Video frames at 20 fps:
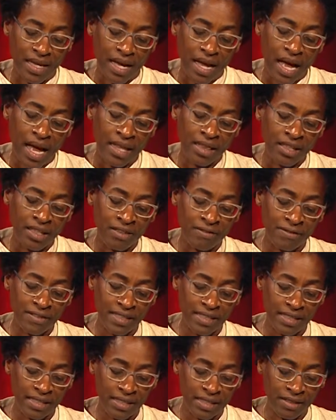I looked for
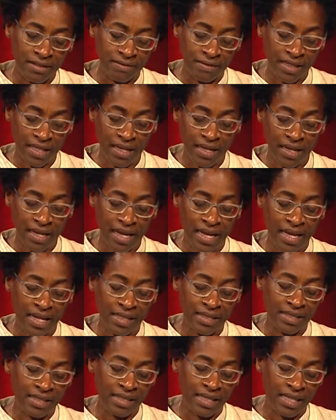Sylvia,
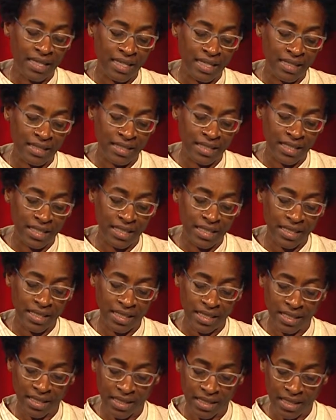Angela, and
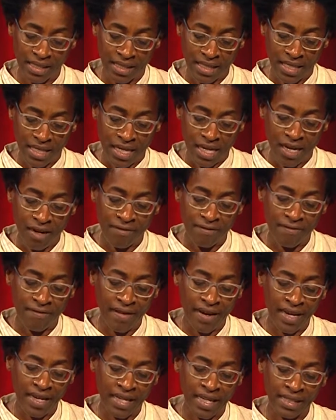Gigi,
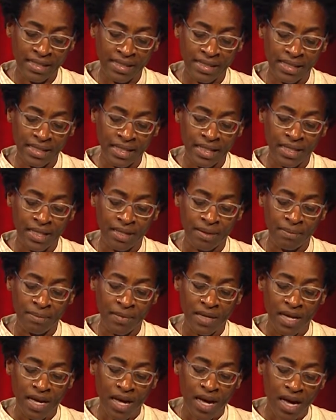afraid I'd see them,
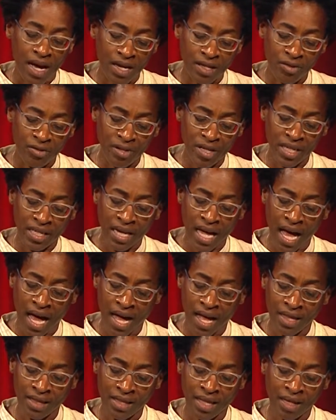hungry and
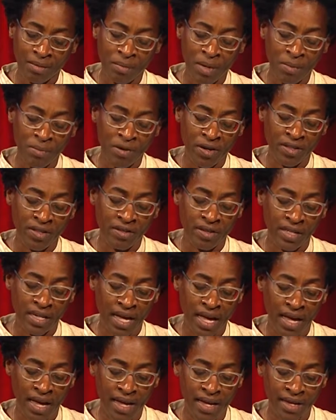hot like my brother and
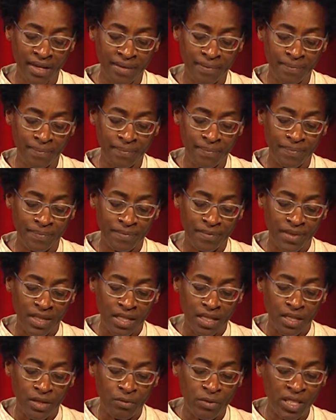I,
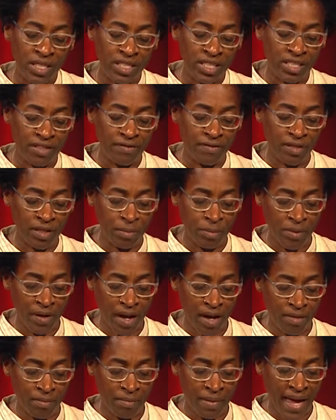reaching for the
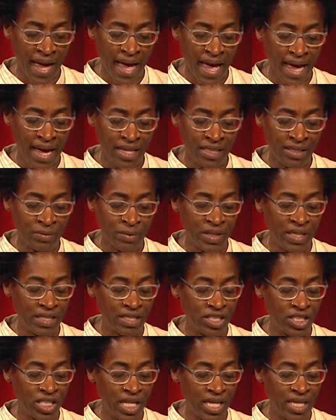brown bags with
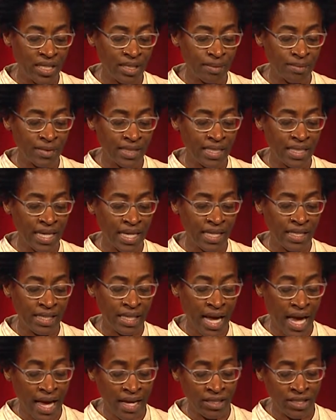ashamed and
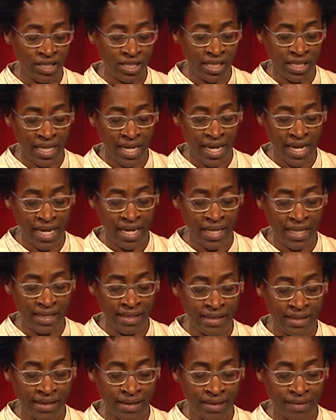ashy
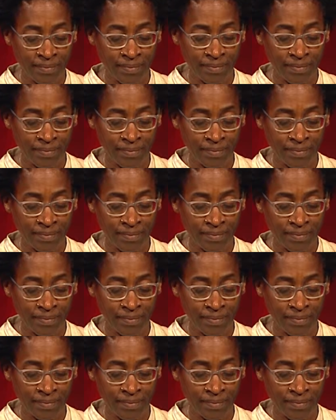hands.